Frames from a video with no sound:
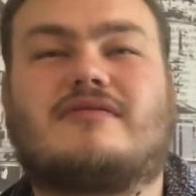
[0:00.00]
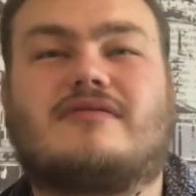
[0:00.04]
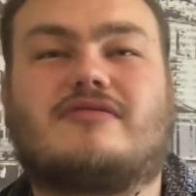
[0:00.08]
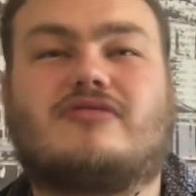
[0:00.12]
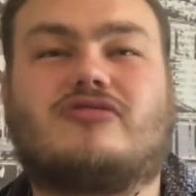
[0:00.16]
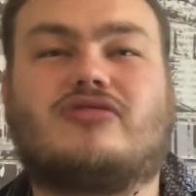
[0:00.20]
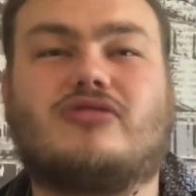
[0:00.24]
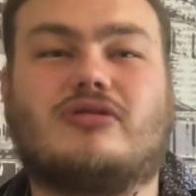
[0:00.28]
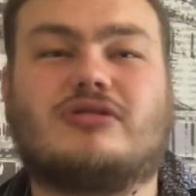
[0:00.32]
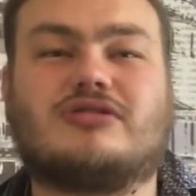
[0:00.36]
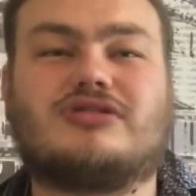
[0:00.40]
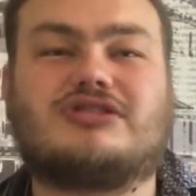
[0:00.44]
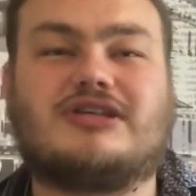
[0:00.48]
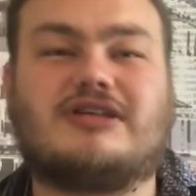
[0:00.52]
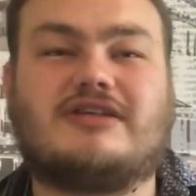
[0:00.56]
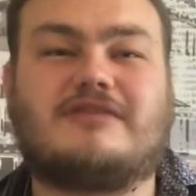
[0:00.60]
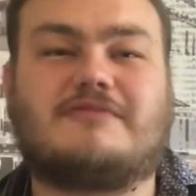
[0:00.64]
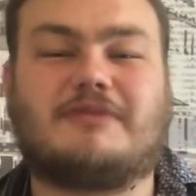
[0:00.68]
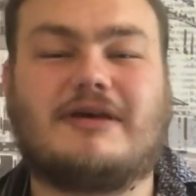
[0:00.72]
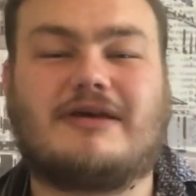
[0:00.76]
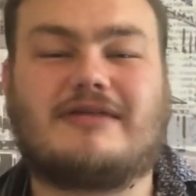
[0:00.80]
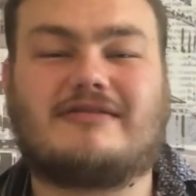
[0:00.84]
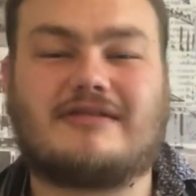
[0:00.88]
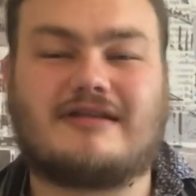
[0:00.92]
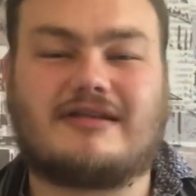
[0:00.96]
Georgie's
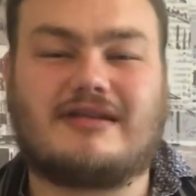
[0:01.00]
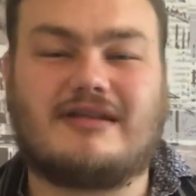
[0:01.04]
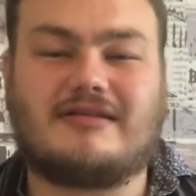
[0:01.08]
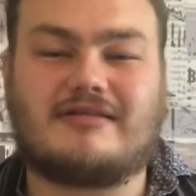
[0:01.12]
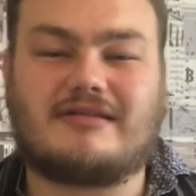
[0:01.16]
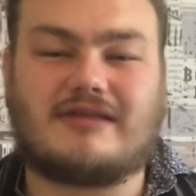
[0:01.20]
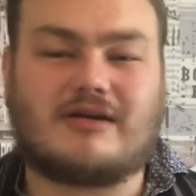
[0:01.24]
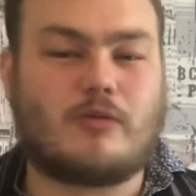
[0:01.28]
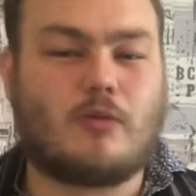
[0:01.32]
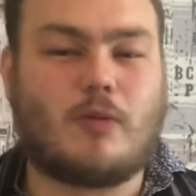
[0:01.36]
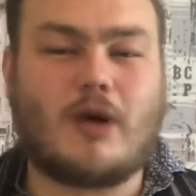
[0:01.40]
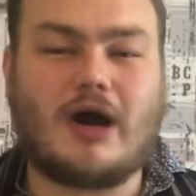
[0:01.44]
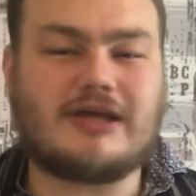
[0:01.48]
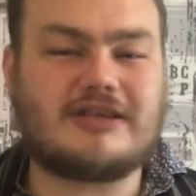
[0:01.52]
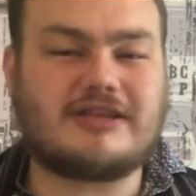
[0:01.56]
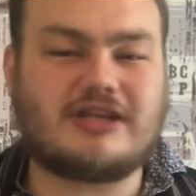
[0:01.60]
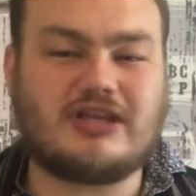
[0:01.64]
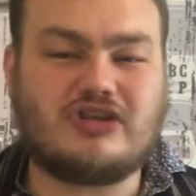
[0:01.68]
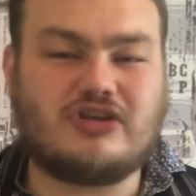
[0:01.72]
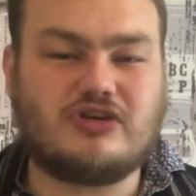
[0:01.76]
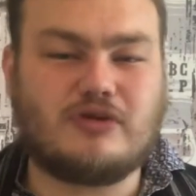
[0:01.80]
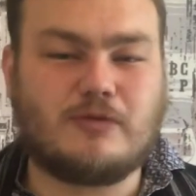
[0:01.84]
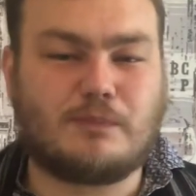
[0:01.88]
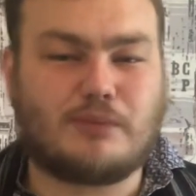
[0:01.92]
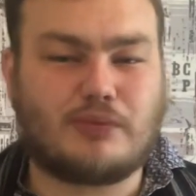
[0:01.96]
basically, it's like, why
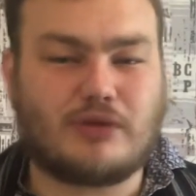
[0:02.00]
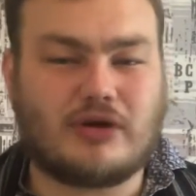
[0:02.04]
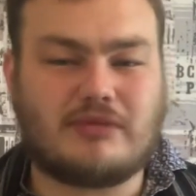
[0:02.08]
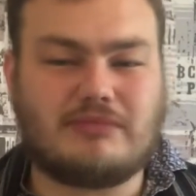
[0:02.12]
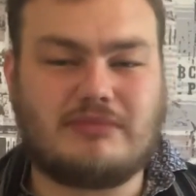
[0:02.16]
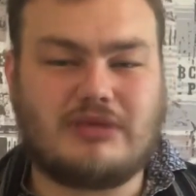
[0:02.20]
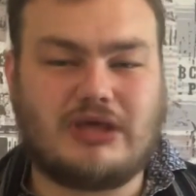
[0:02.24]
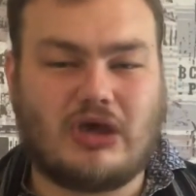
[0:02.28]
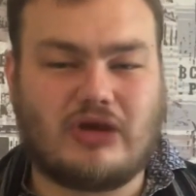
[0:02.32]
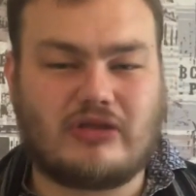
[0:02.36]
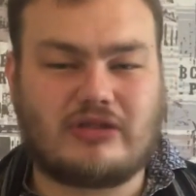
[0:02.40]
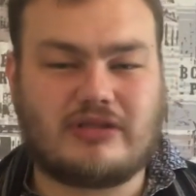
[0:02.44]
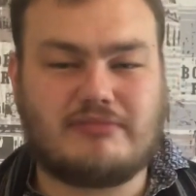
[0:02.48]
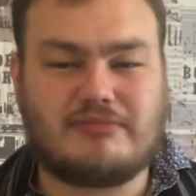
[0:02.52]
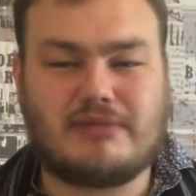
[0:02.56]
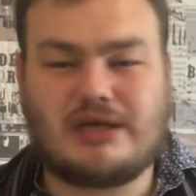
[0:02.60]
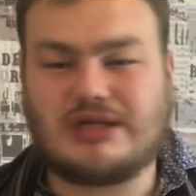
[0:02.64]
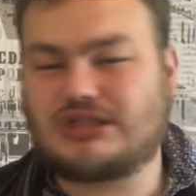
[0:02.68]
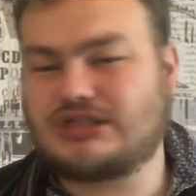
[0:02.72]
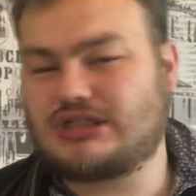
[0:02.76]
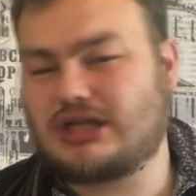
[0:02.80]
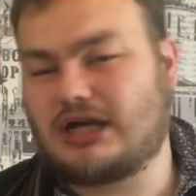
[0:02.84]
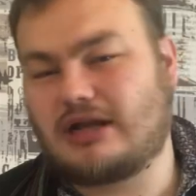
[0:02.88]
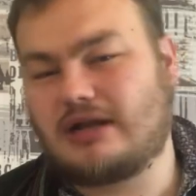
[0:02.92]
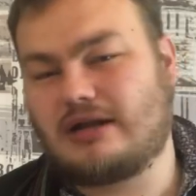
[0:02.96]
didn't you bring me on the
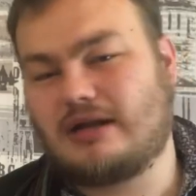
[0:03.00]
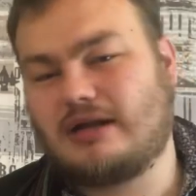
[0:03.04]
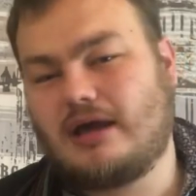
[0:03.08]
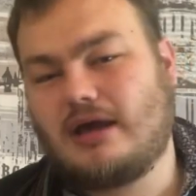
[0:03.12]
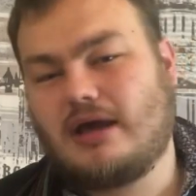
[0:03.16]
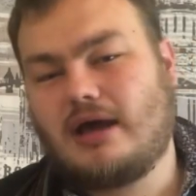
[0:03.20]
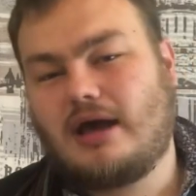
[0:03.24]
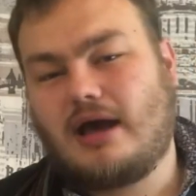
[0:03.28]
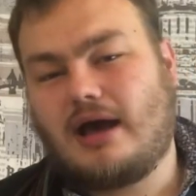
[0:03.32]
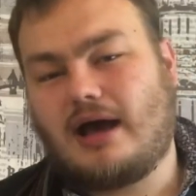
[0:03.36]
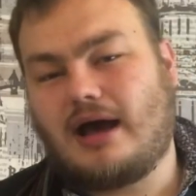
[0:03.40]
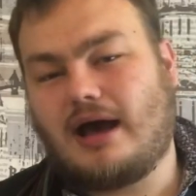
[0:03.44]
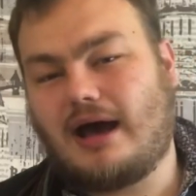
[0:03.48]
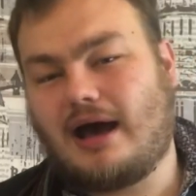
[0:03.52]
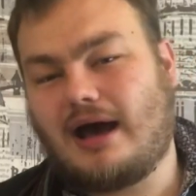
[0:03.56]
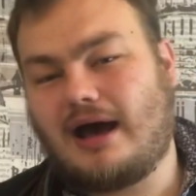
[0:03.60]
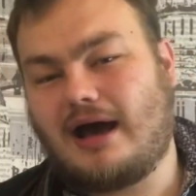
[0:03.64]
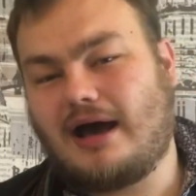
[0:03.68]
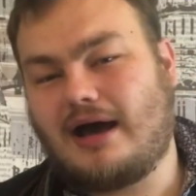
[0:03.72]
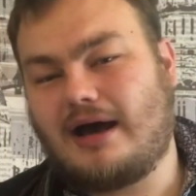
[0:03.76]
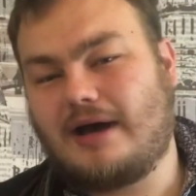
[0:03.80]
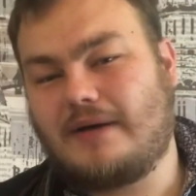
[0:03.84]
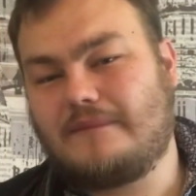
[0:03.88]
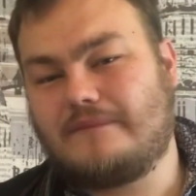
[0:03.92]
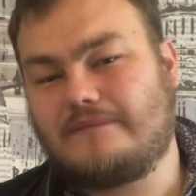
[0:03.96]
mission?
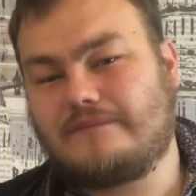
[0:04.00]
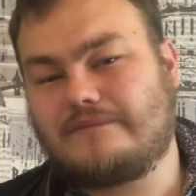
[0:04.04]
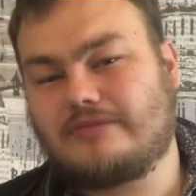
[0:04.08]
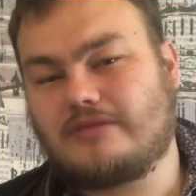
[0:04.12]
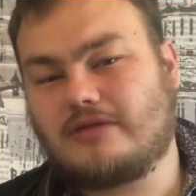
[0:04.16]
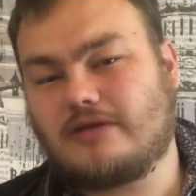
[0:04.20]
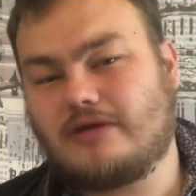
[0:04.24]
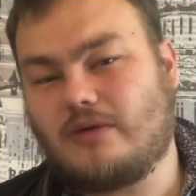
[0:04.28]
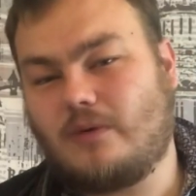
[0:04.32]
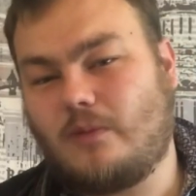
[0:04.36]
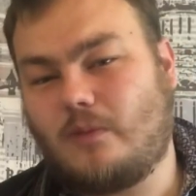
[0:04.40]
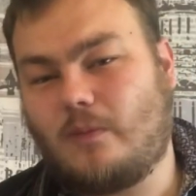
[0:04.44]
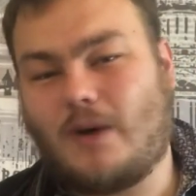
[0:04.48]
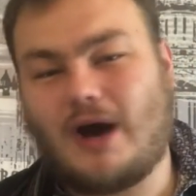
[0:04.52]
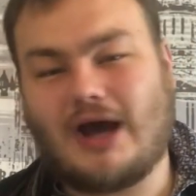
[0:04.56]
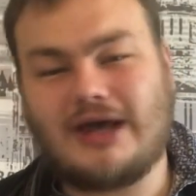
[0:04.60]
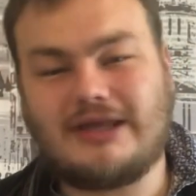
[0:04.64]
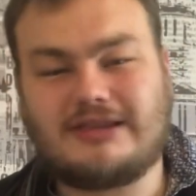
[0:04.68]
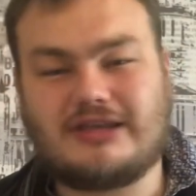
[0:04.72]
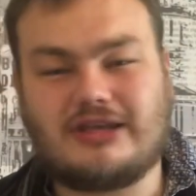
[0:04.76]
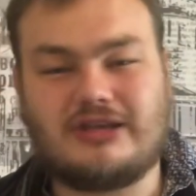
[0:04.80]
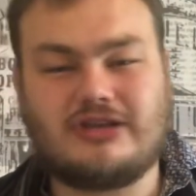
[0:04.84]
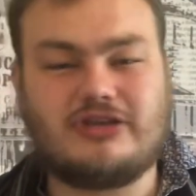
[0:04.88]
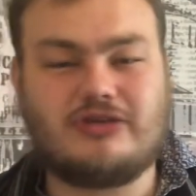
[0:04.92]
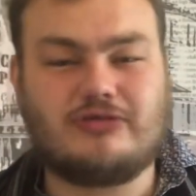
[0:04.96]
Why
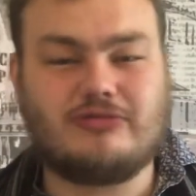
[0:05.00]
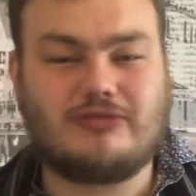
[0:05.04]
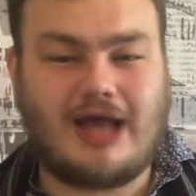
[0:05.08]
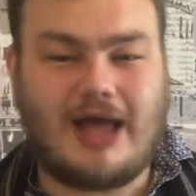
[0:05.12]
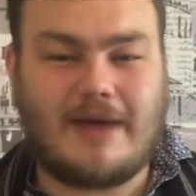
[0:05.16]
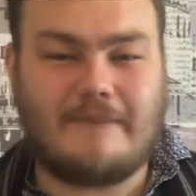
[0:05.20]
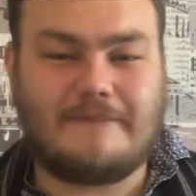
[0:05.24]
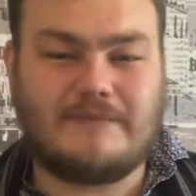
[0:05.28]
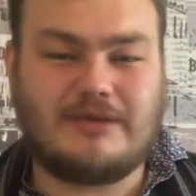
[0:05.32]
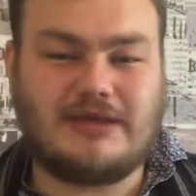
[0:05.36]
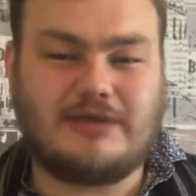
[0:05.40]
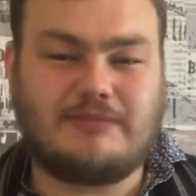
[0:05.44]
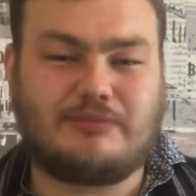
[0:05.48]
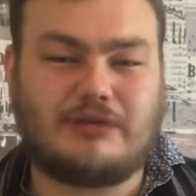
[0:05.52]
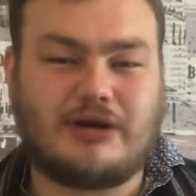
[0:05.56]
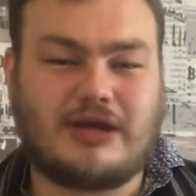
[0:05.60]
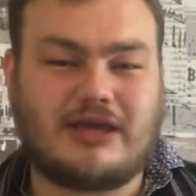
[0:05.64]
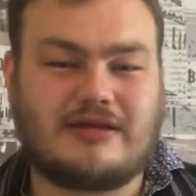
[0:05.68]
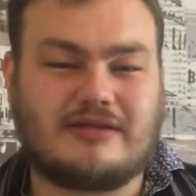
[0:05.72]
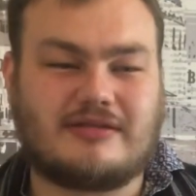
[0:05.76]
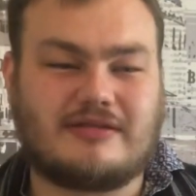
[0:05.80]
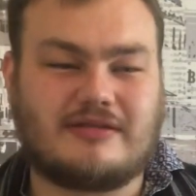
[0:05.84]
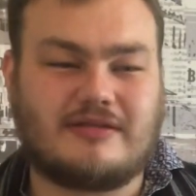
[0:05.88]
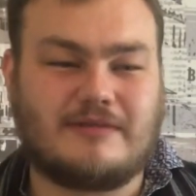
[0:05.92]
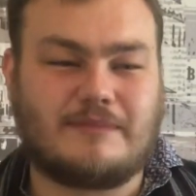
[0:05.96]
didn't you let me break
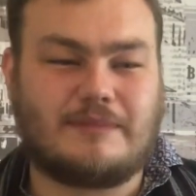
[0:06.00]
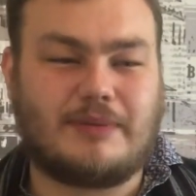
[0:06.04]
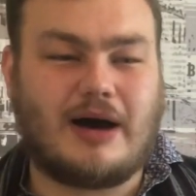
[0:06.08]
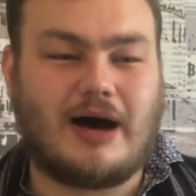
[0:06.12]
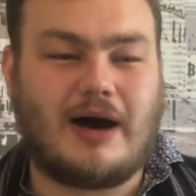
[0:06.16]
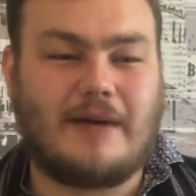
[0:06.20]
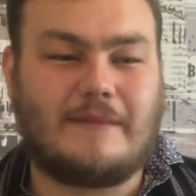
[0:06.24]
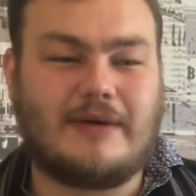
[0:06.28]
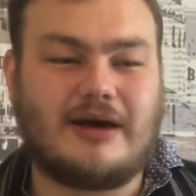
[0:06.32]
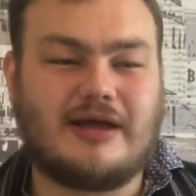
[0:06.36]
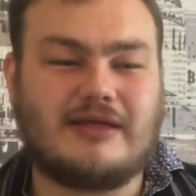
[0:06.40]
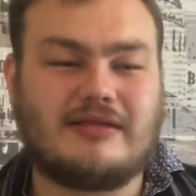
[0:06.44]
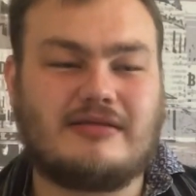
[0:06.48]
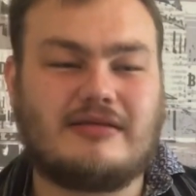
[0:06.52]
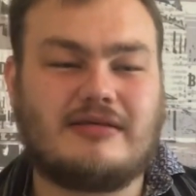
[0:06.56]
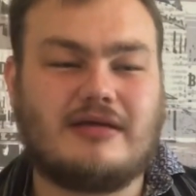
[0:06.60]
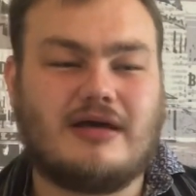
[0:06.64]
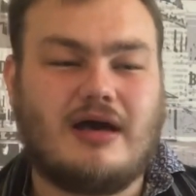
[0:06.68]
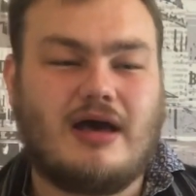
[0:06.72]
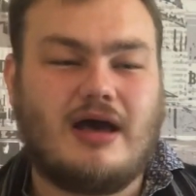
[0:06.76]
into the department?